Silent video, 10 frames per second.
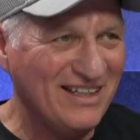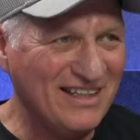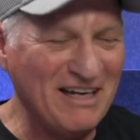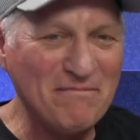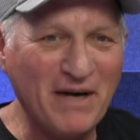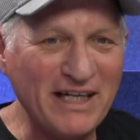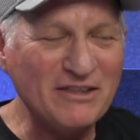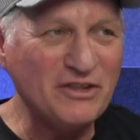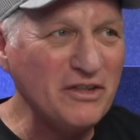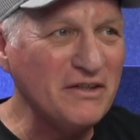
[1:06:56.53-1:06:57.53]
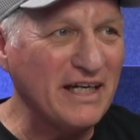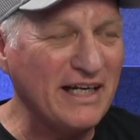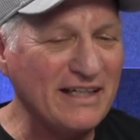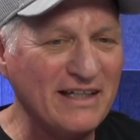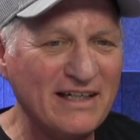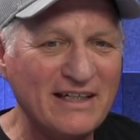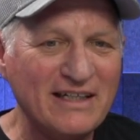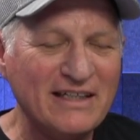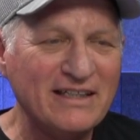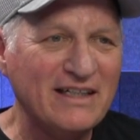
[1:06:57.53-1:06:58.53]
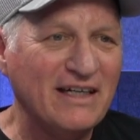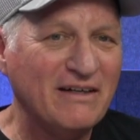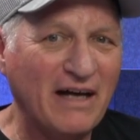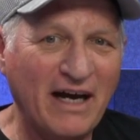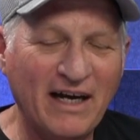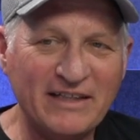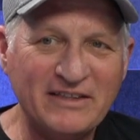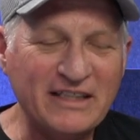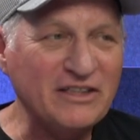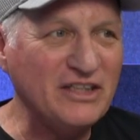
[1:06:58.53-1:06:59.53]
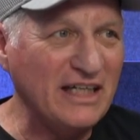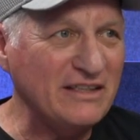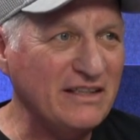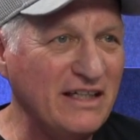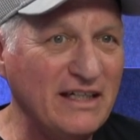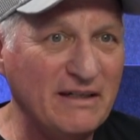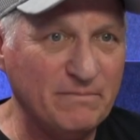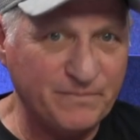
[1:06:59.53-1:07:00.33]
named mm. Mike Dugan uh, suggested